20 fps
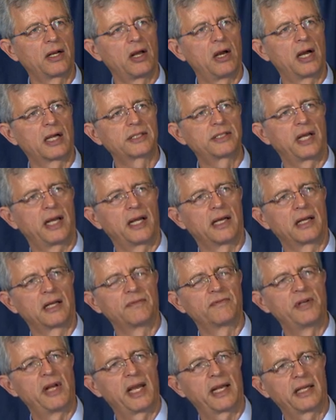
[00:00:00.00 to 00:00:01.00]
long tail
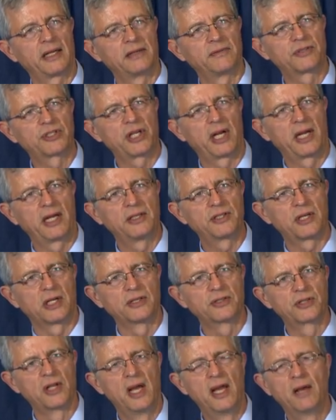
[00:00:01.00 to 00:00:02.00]
of negative
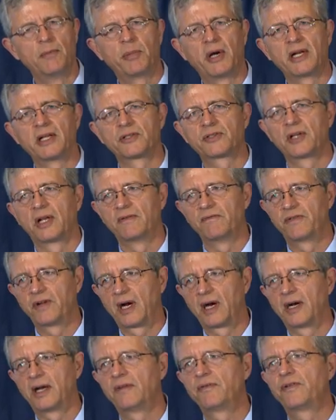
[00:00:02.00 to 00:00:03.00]
changes, but it's in
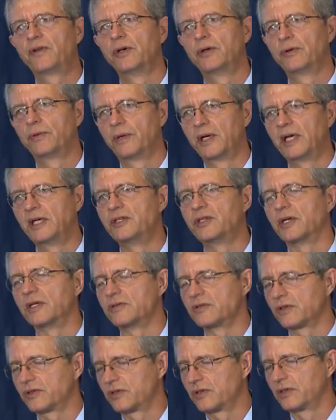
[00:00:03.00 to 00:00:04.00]
very few
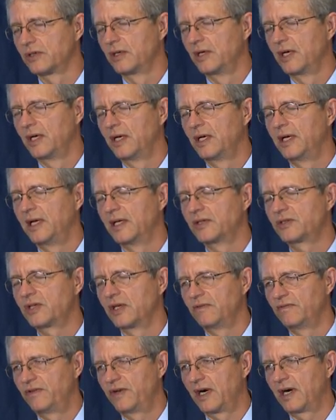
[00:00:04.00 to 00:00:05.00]
regions. It's
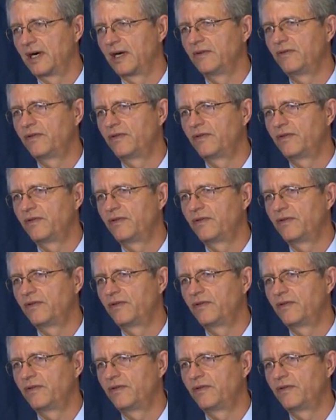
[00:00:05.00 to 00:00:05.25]
in very